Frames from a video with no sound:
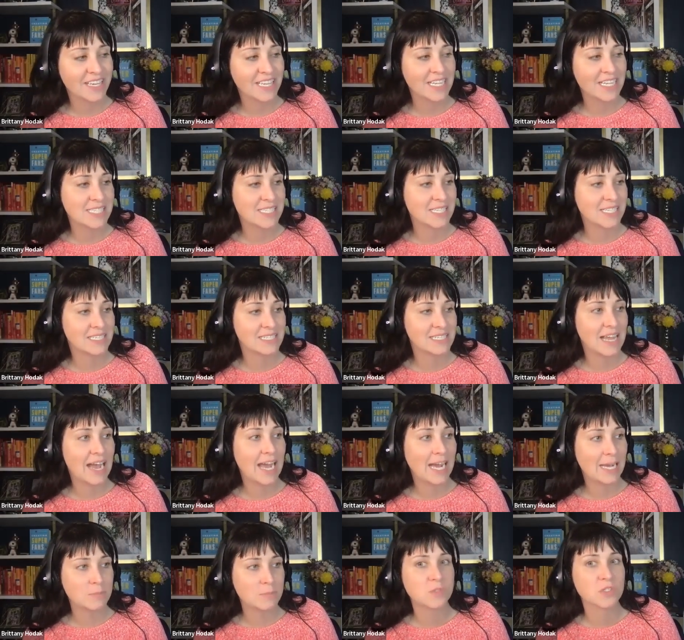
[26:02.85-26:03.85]
It is an
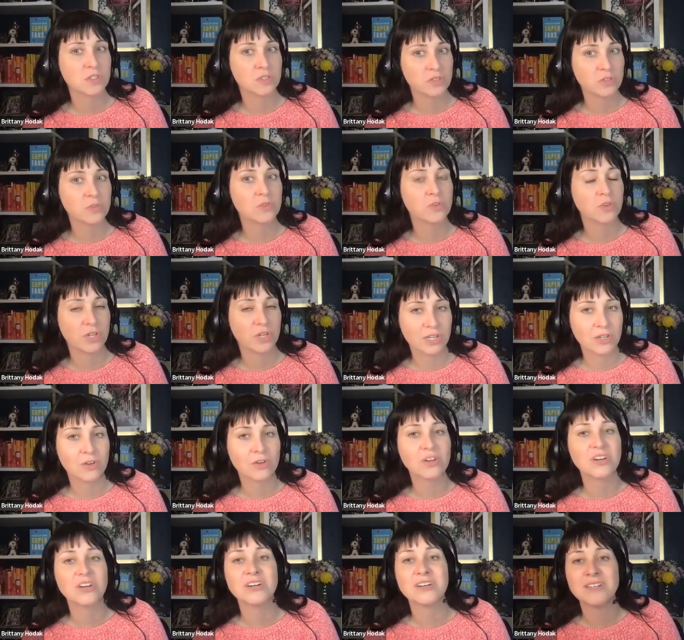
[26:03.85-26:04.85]
absolute
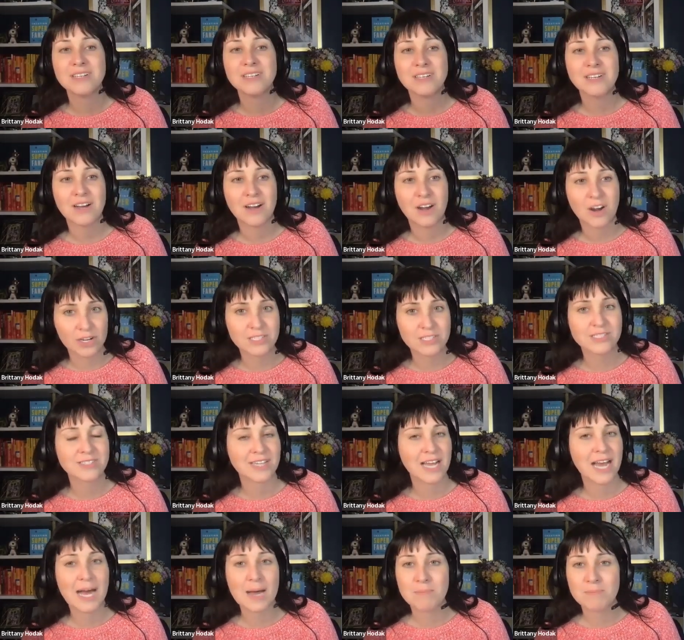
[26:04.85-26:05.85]
critical hard
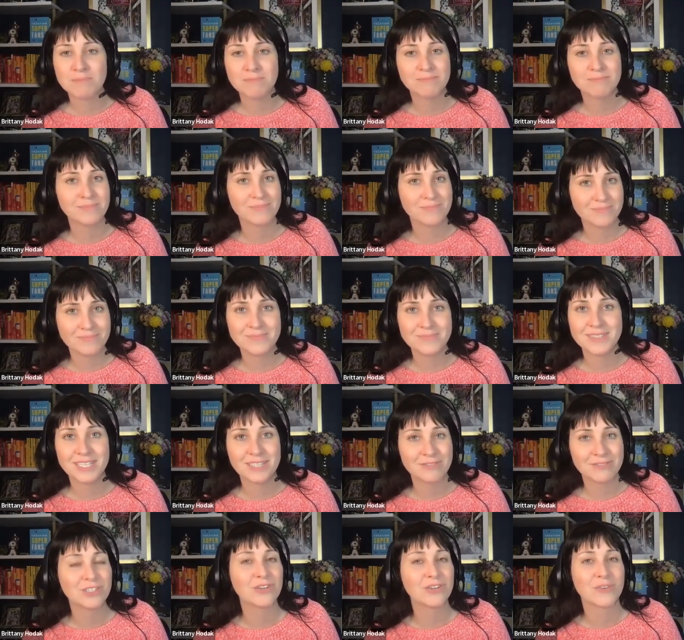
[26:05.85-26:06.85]
stop.
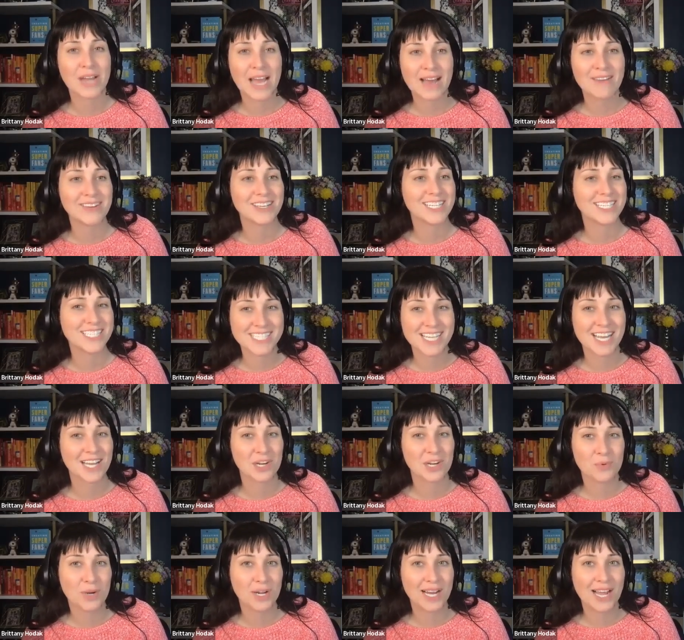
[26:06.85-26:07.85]
If you don't have it, it's not
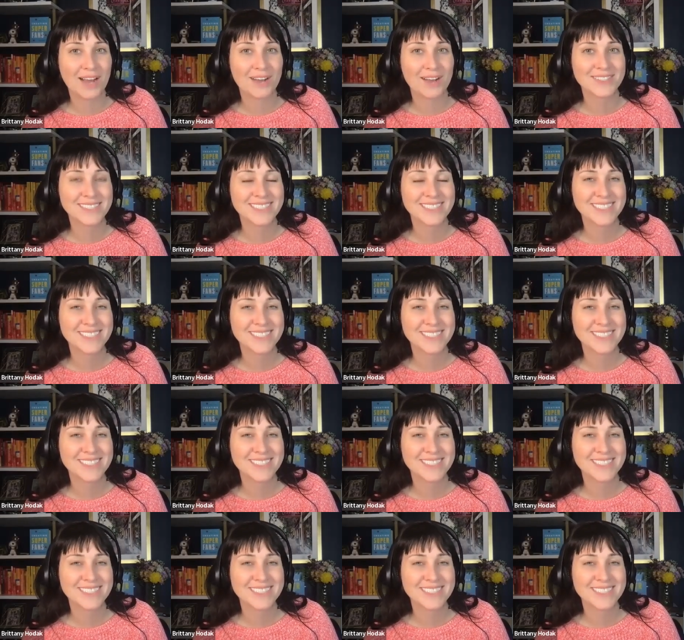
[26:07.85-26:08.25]
going to work out.